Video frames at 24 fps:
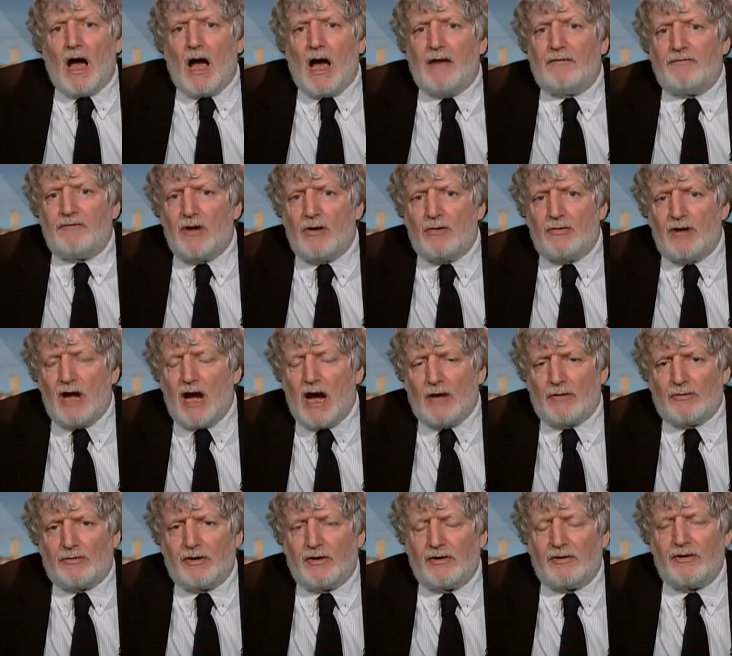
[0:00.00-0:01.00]
I have no
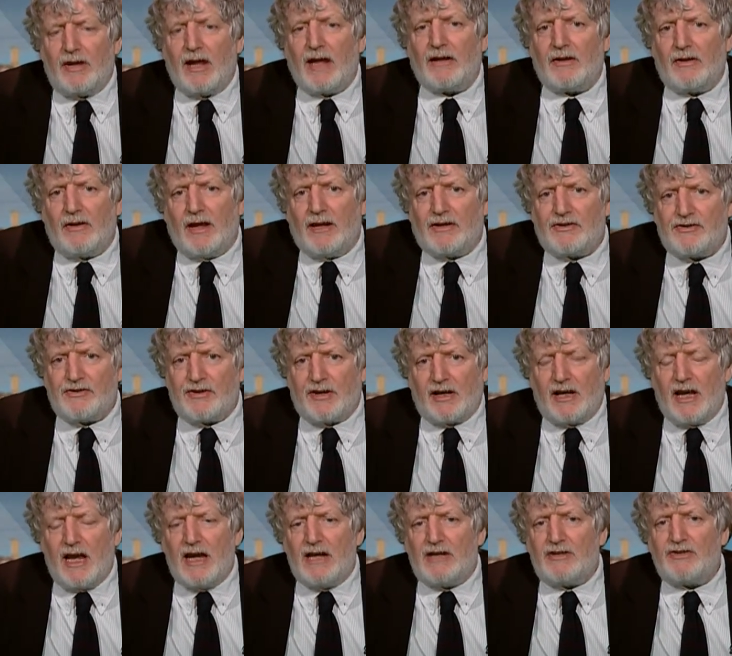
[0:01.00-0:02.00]
doubt that that's the
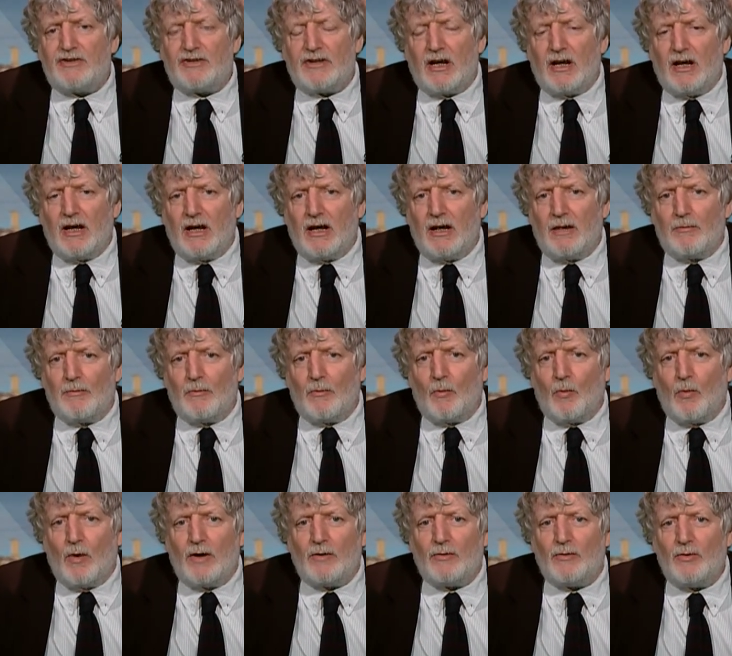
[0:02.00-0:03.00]
case.
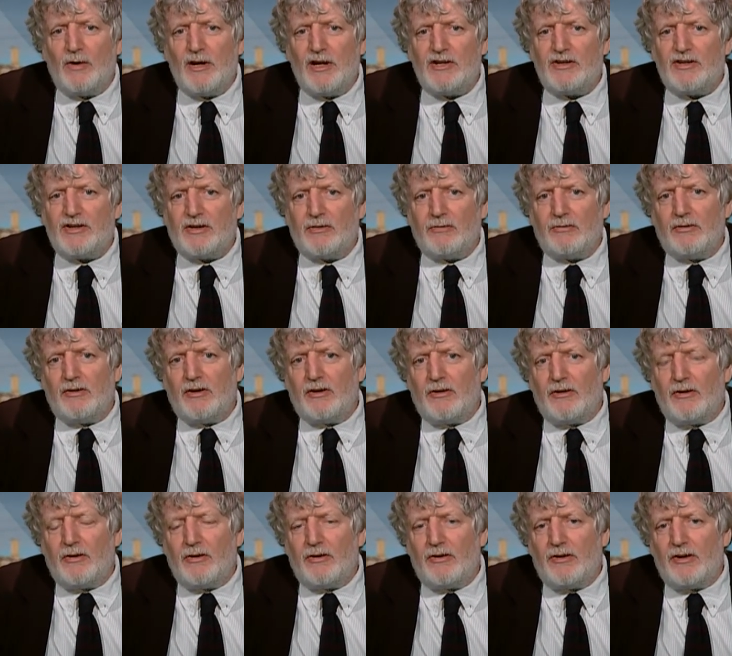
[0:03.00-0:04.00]
One reads
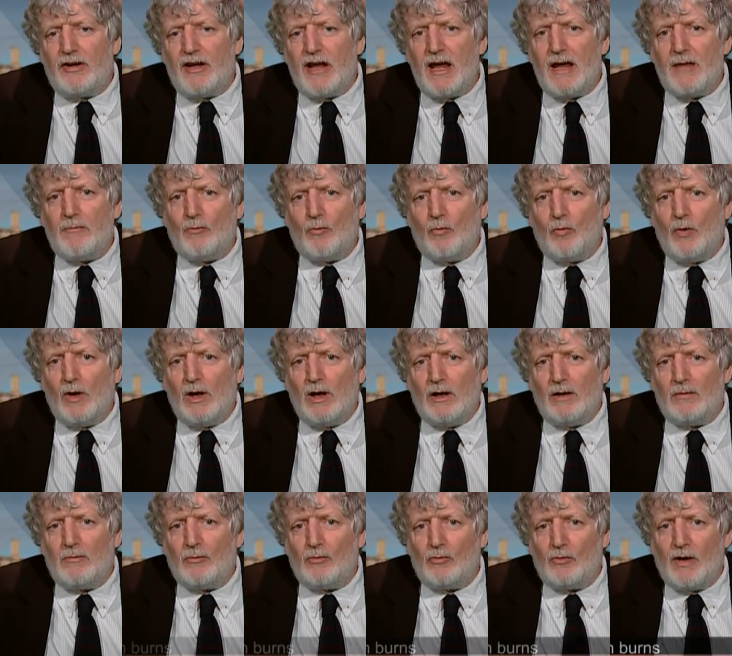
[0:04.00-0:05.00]
the name
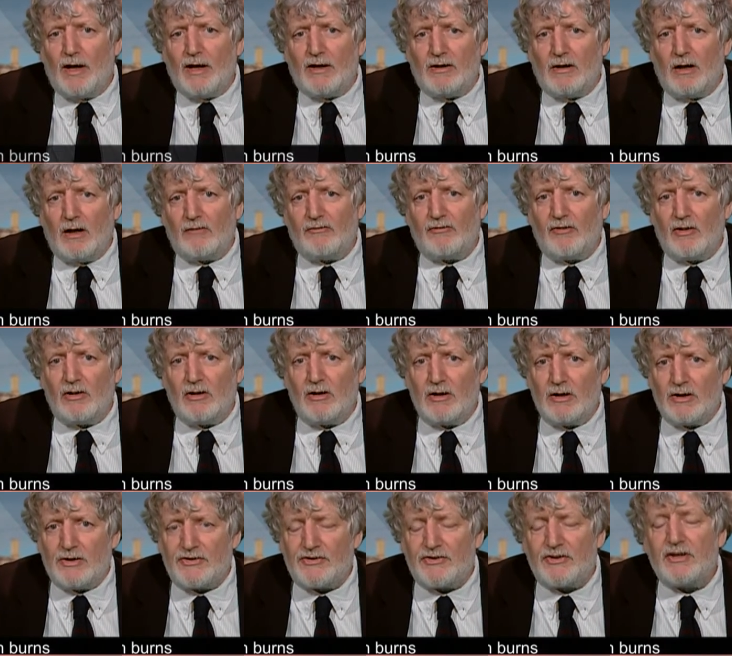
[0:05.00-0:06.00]
William Randolph
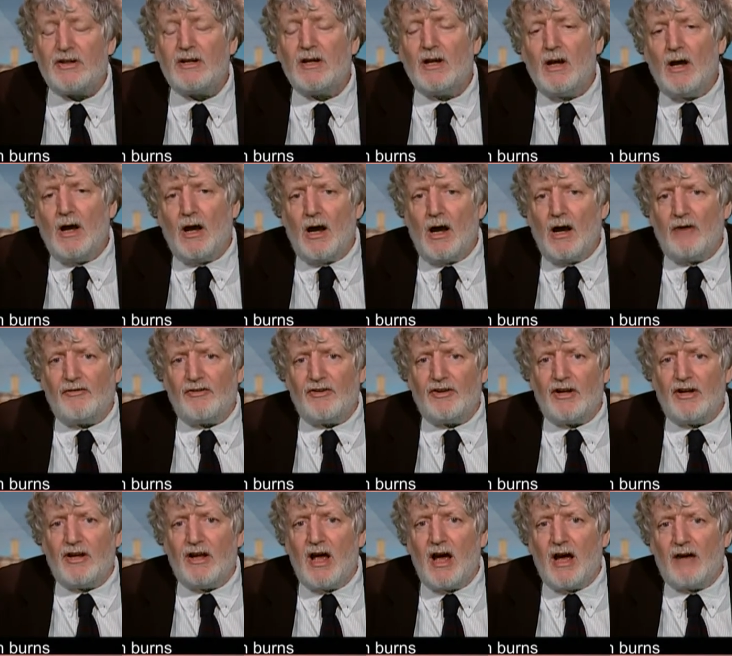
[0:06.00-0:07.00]
Hearst
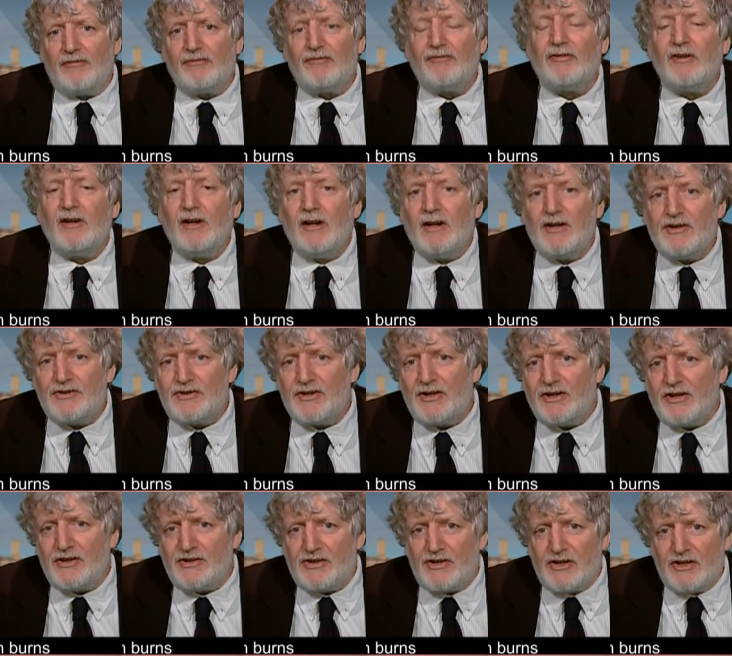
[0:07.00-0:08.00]
often enough,
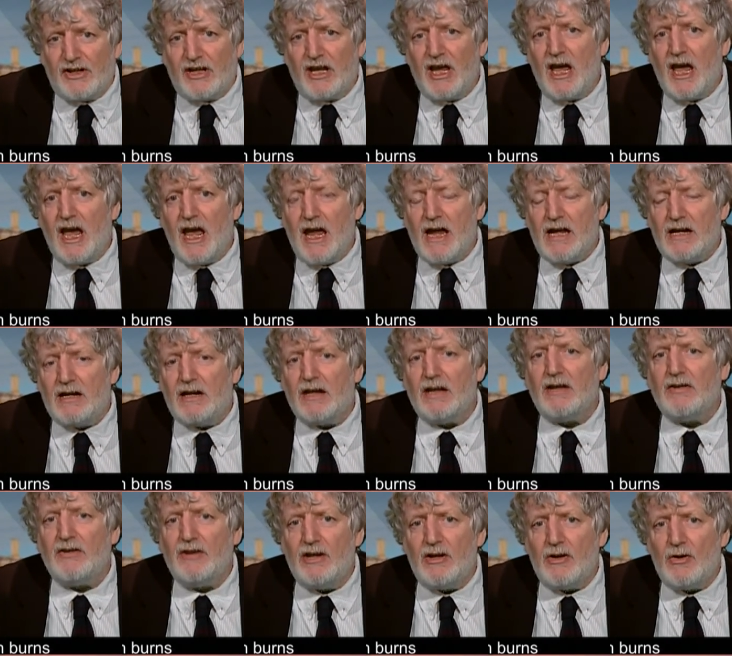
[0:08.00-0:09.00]
Citizen Kane,
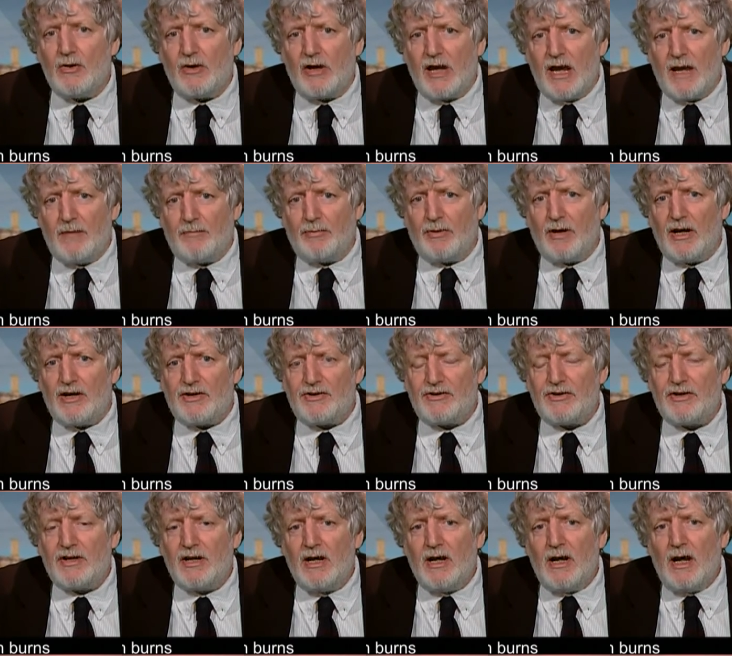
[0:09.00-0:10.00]
in the UK
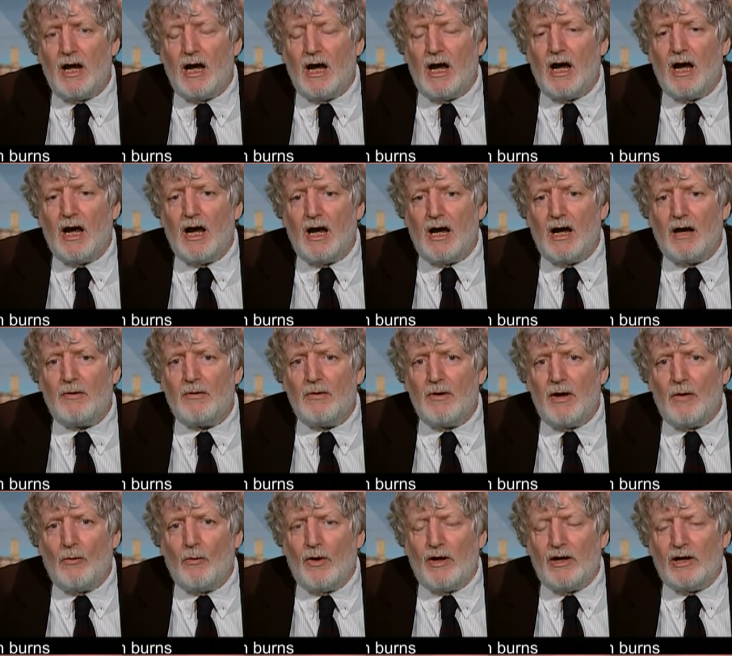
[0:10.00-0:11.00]
press
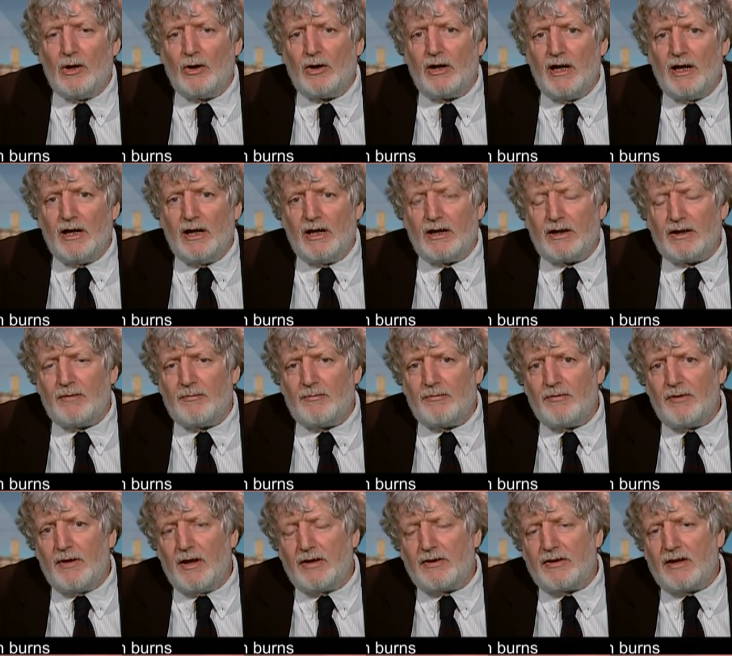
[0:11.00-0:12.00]
when looking at
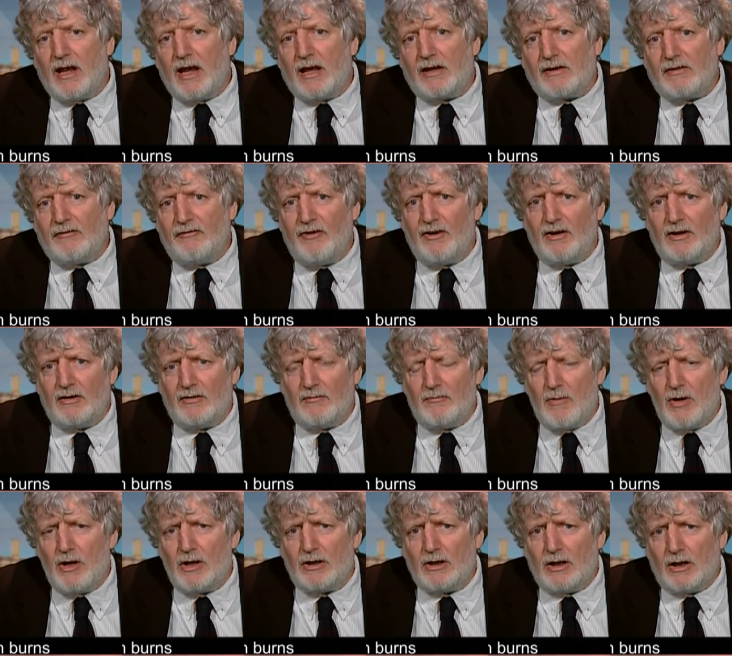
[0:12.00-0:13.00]
the figure
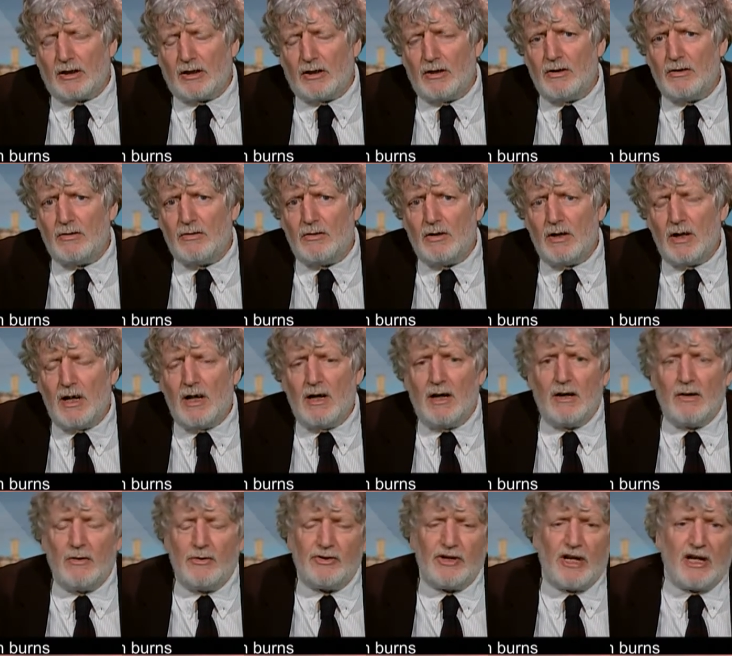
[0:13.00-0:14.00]
of Murdoch,
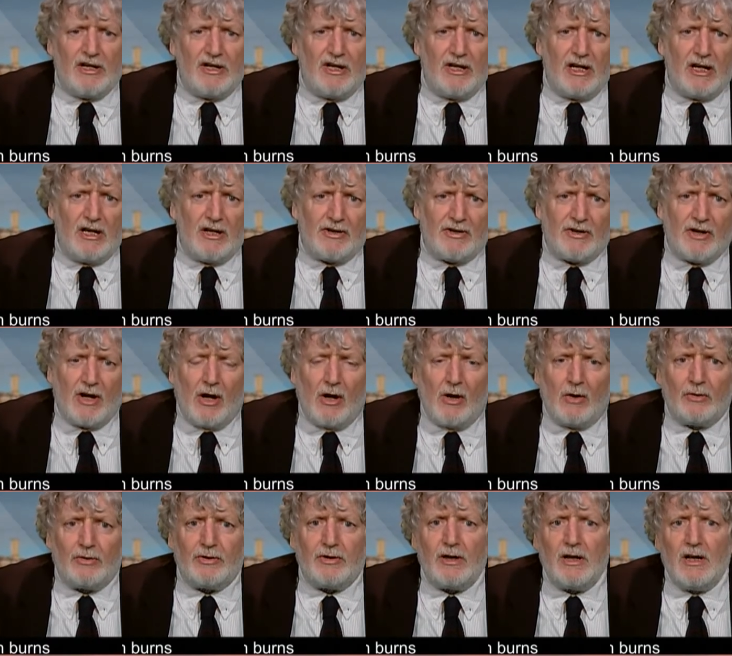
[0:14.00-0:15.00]
who's 80 years
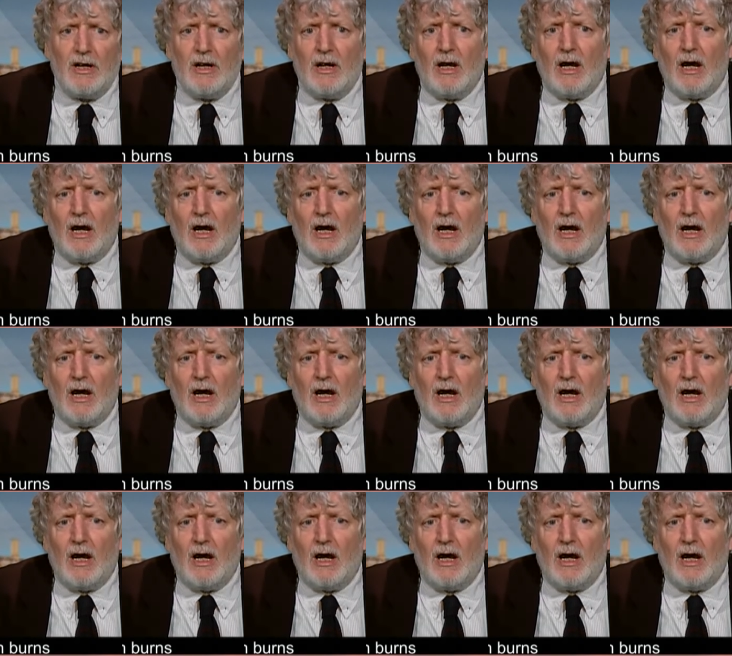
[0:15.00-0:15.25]
old.